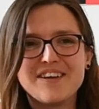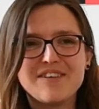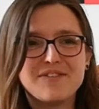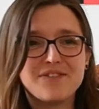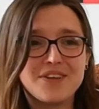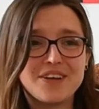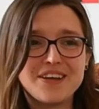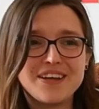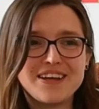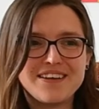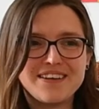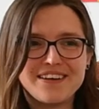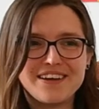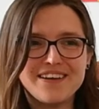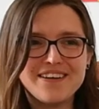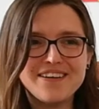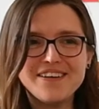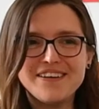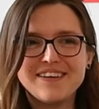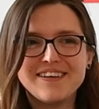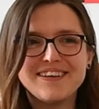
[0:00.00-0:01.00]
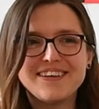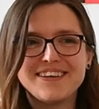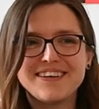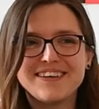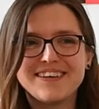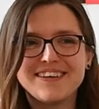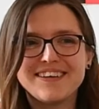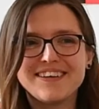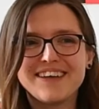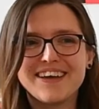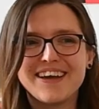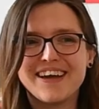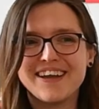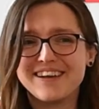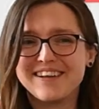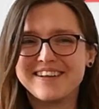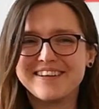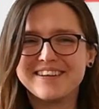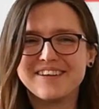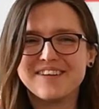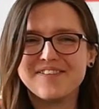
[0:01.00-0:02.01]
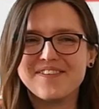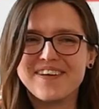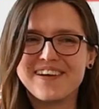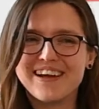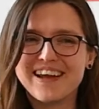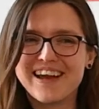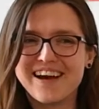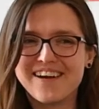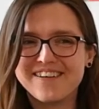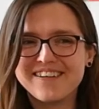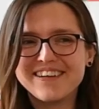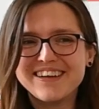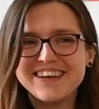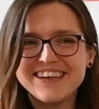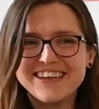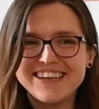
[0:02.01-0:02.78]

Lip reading: follow your gut and it'll all work out.